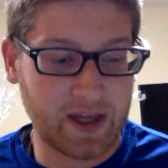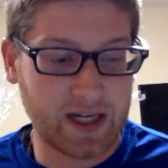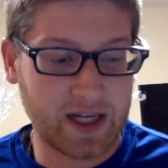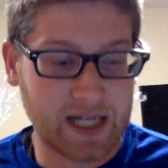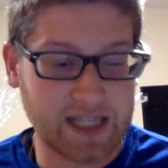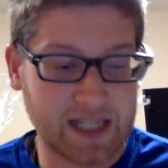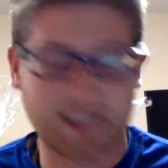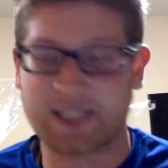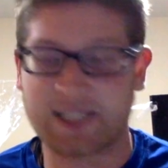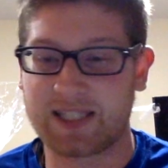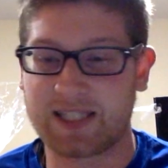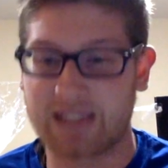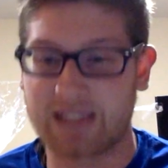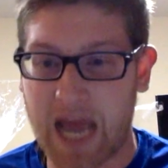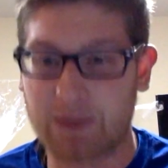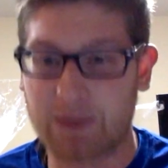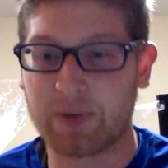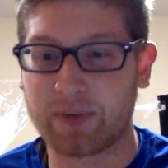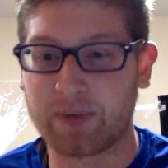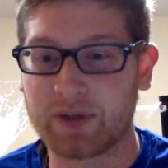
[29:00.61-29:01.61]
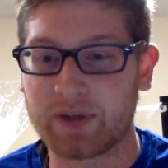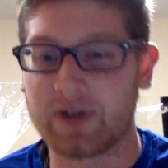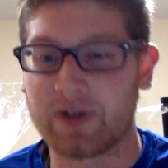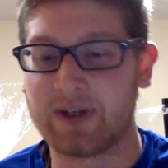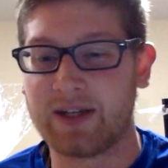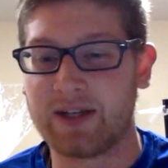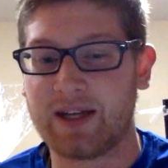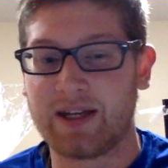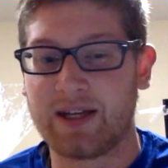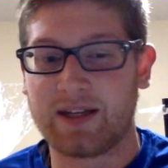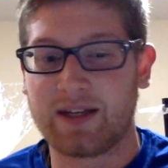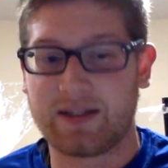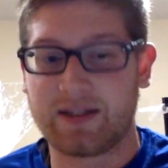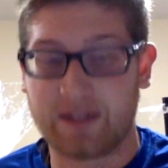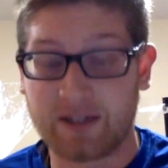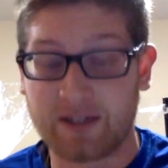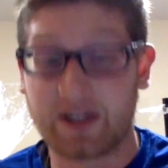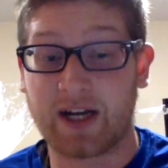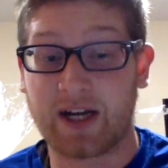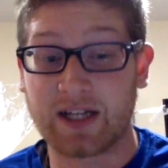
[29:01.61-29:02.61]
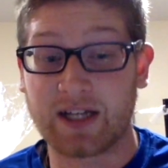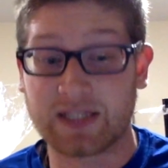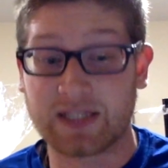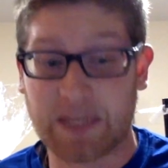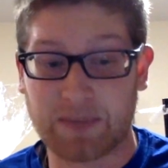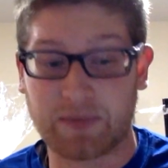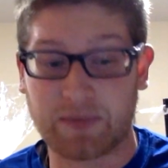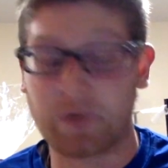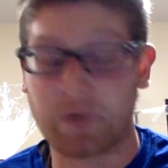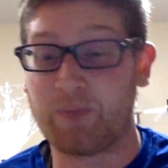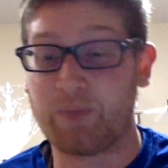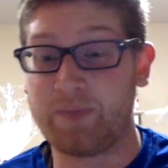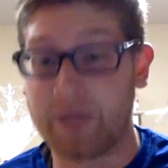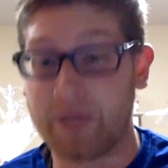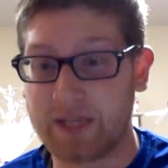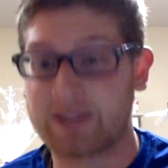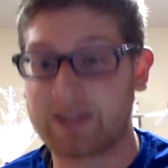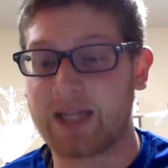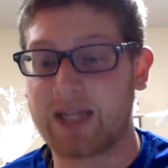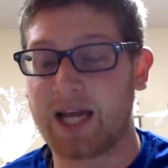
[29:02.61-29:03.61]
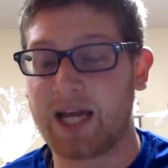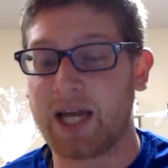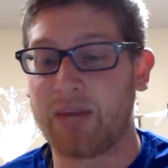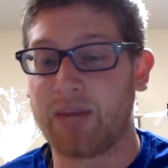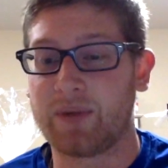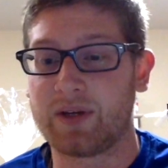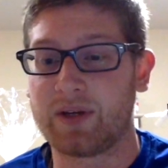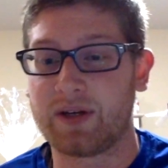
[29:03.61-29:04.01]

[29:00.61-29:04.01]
unstoppable. They're unstoppable big time.